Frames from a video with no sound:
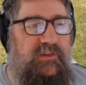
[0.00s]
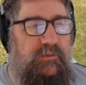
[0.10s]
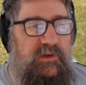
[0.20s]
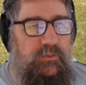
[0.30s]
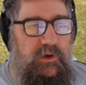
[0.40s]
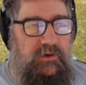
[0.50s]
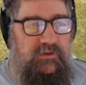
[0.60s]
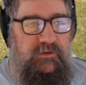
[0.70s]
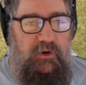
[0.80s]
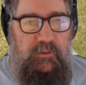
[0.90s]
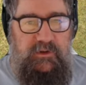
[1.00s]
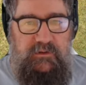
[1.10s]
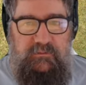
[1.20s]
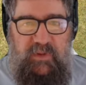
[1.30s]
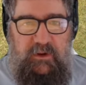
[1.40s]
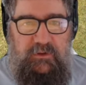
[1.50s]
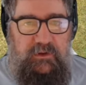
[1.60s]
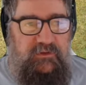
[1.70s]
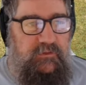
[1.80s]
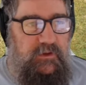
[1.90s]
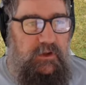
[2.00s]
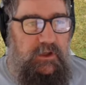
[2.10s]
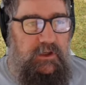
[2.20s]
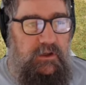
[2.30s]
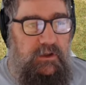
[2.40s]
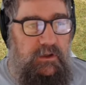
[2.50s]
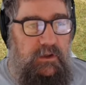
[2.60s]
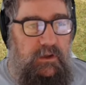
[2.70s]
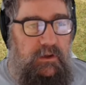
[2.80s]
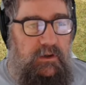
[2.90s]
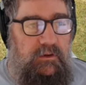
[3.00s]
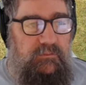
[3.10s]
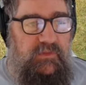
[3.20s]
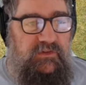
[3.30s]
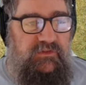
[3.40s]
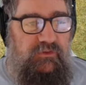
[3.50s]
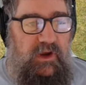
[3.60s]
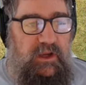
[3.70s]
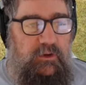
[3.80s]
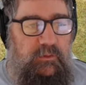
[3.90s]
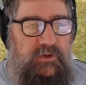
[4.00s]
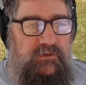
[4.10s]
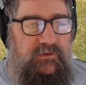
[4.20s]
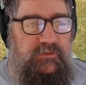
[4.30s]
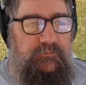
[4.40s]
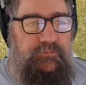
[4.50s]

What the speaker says: is the best way to describe it. Power lines and the like. There's track elements.